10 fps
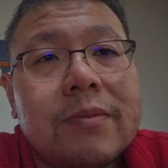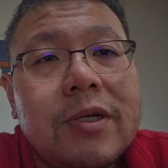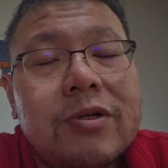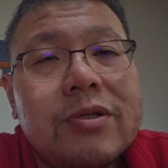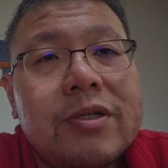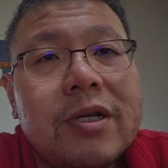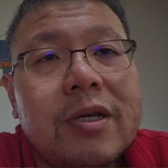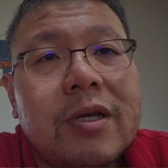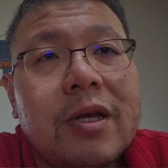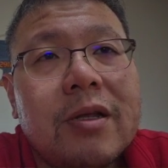interesting.
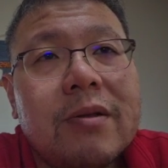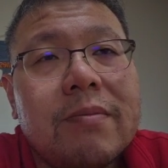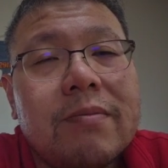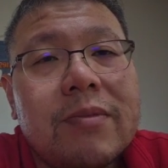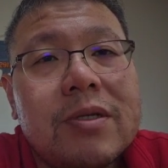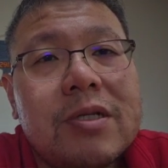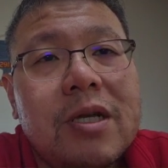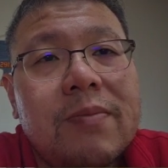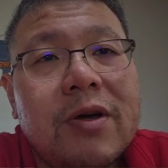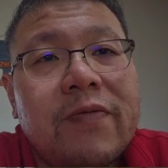You can
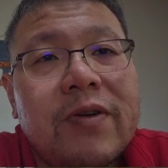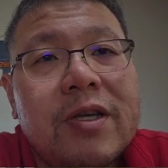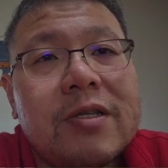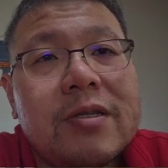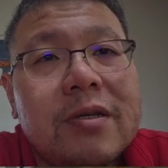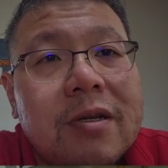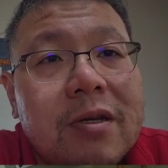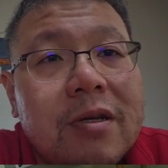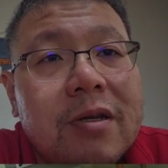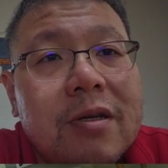see my face,
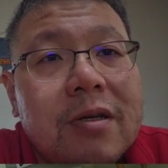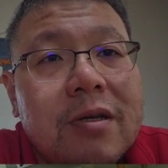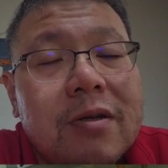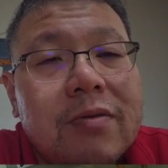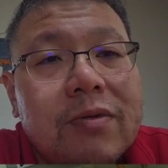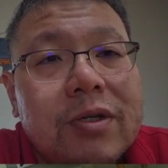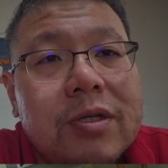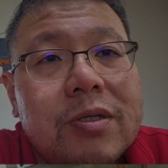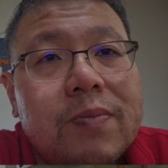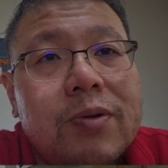which
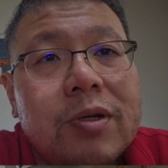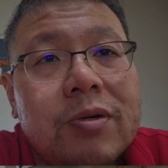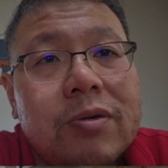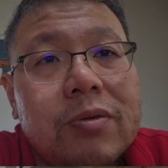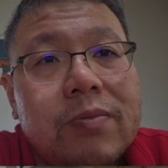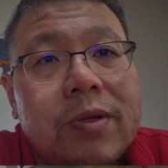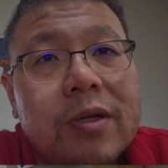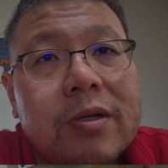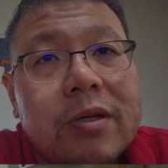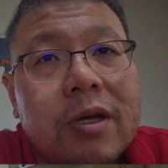is pretty cool
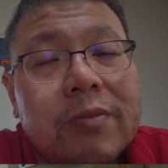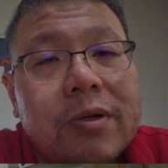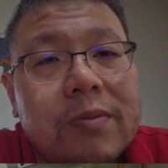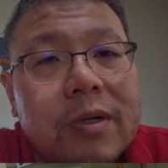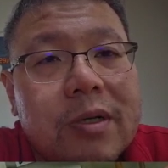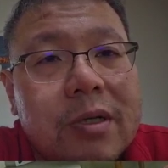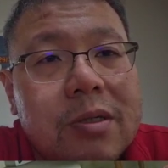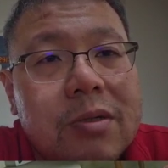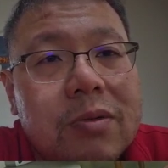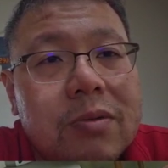behind the camera, but
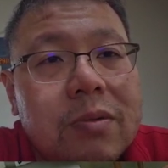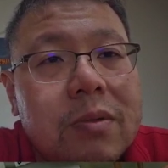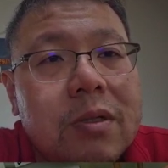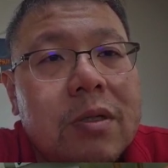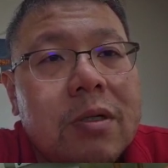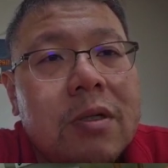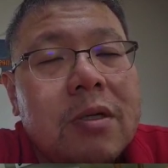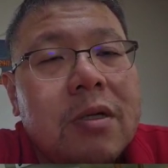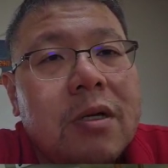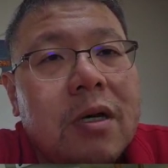that's cool.
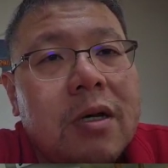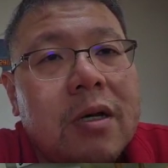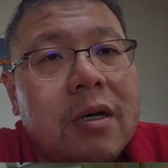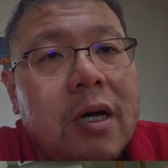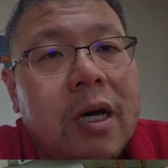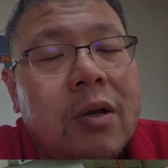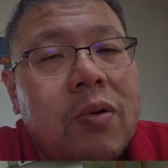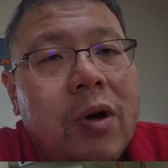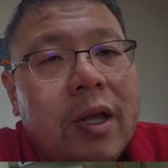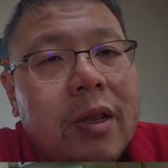I
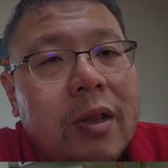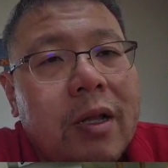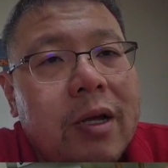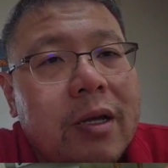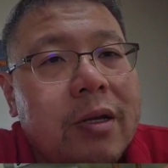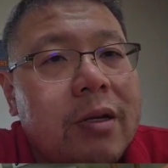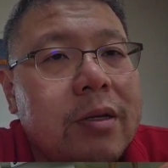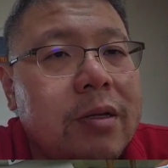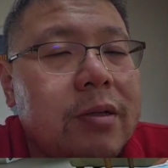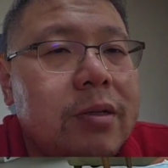quite like
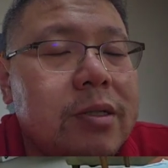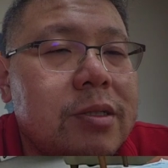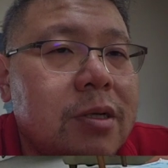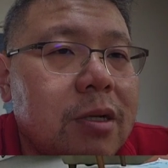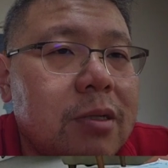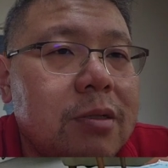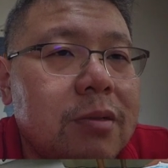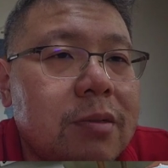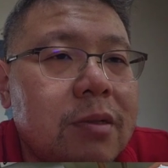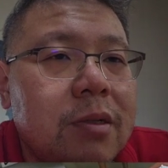this
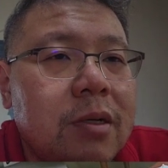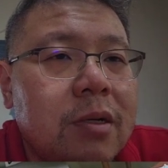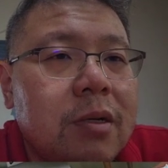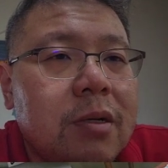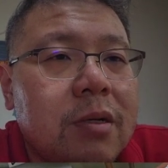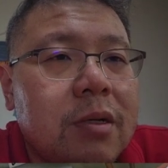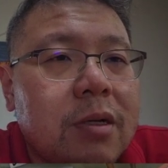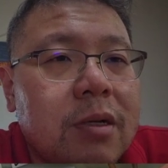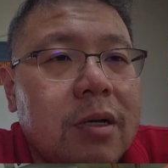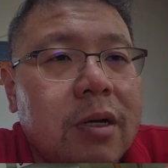color.
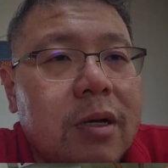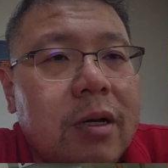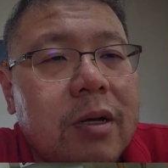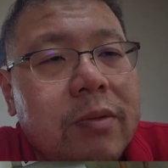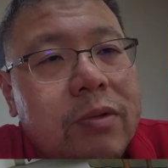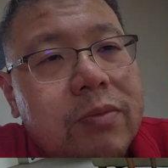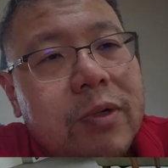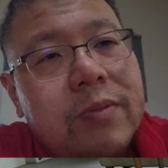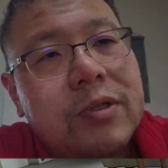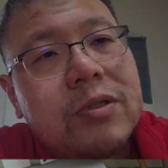
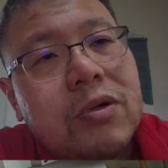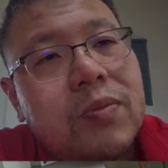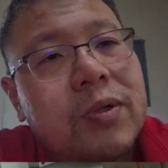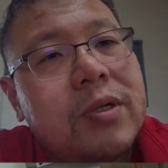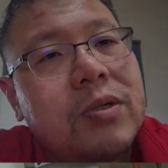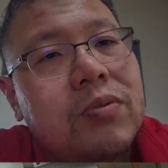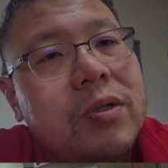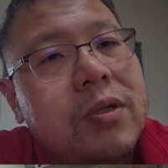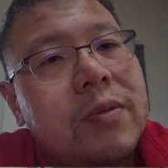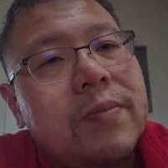I'll just open this
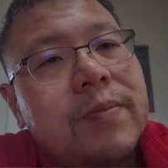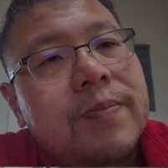one up.